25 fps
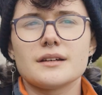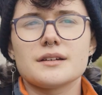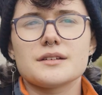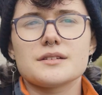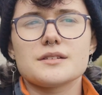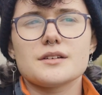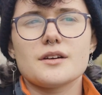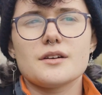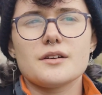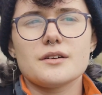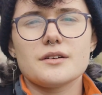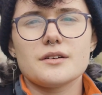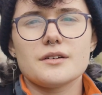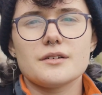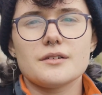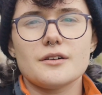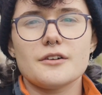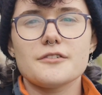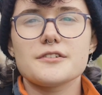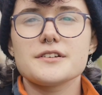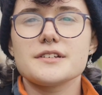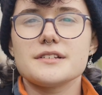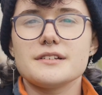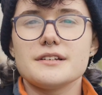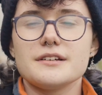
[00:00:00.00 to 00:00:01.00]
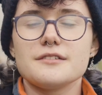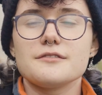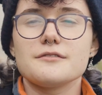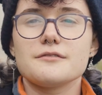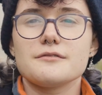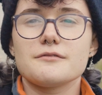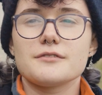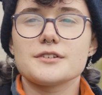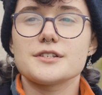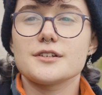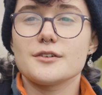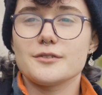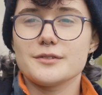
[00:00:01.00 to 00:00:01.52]
So obviously
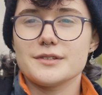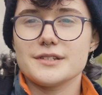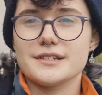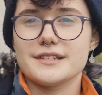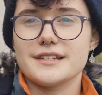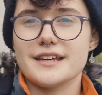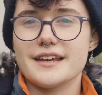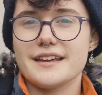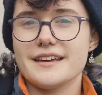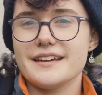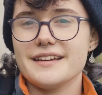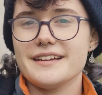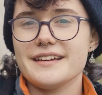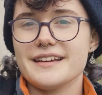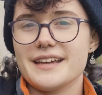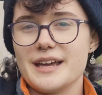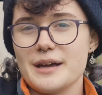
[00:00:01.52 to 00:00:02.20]
results day,